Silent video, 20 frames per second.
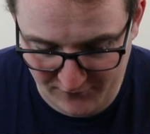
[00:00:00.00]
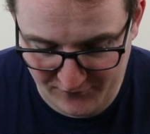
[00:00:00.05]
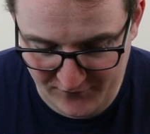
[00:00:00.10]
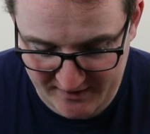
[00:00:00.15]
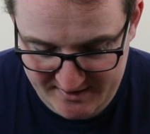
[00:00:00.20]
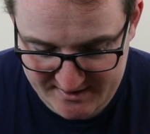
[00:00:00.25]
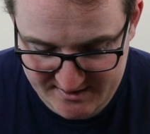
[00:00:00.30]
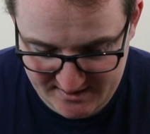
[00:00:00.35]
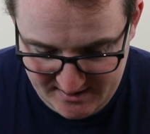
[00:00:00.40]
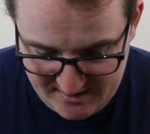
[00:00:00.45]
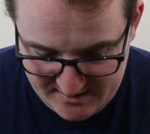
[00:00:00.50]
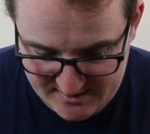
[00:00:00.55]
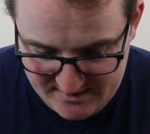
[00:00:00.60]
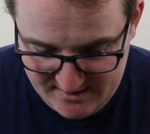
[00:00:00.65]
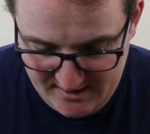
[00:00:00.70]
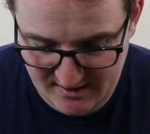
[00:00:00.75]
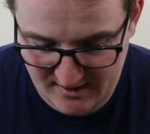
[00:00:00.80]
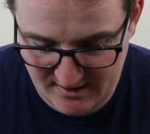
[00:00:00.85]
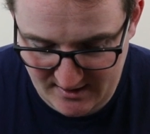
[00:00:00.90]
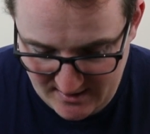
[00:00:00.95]
of
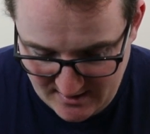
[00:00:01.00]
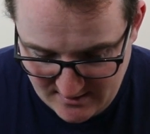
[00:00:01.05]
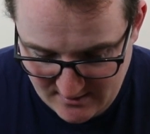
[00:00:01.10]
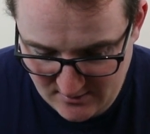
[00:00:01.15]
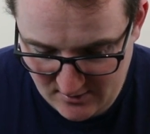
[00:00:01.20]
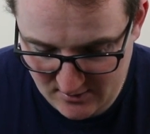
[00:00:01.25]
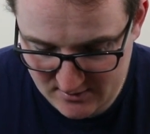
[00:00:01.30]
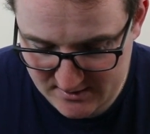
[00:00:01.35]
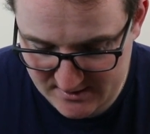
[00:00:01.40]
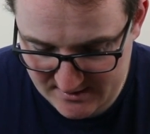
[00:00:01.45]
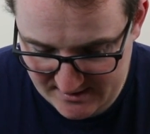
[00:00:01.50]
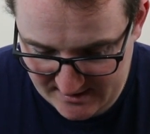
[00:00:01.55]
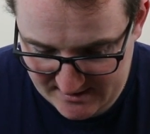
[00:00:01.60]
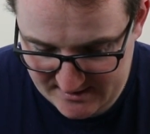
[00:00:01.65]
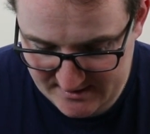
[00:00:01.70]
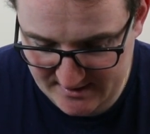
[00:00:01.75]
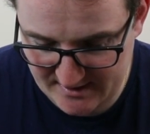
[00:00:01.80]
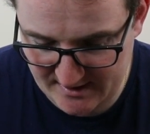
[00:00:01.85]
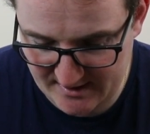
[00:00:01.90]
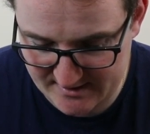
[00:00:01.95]
Residential Landlords
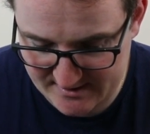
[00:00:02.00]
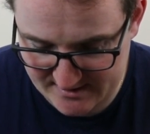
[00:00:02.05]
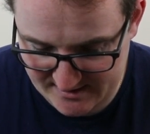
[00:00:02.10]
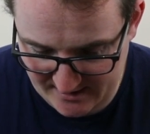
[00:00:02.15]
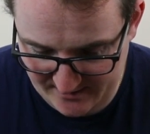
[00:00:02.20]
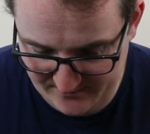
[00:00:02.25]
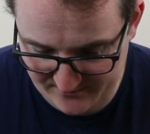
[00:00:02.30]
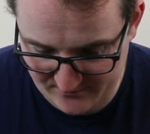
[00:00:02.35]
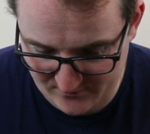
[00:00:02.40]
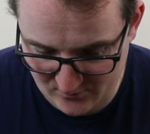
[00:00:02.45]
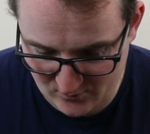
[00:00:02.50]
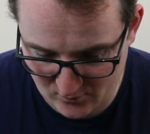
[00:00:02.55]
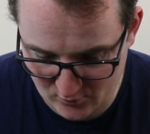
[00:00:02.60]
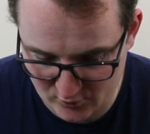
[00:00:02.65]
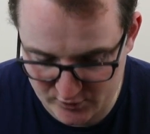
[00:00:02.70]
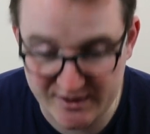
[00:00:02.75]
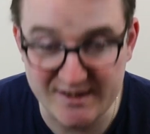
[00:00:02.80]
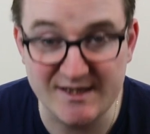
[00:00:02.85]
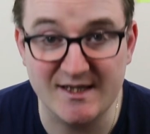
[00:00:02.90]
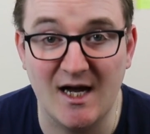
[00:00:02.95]
National Scheme,
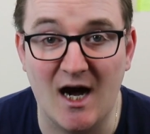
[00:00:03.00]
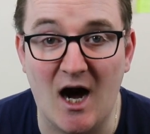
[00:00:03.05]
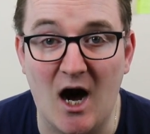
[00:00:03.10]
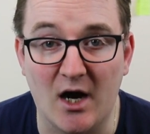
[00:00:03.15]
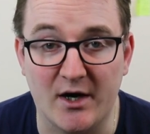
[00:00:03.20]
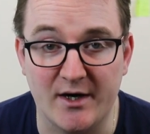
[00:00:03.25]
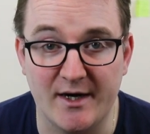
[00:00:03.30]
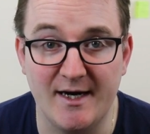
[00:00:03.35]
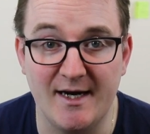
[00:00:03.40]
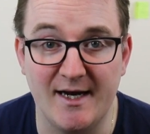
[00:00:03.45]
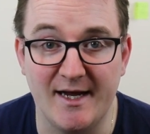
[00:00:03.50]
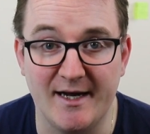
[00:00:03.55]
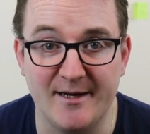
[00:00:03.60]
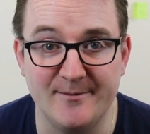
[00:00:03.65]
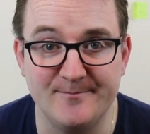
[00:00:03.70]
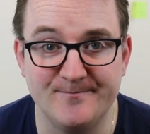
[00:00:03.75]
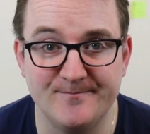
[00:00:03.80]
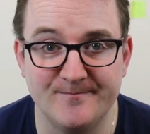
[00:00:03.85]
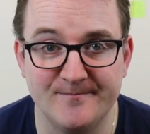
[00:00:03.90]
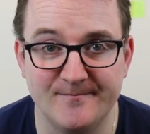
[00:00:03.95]
which is the RLA.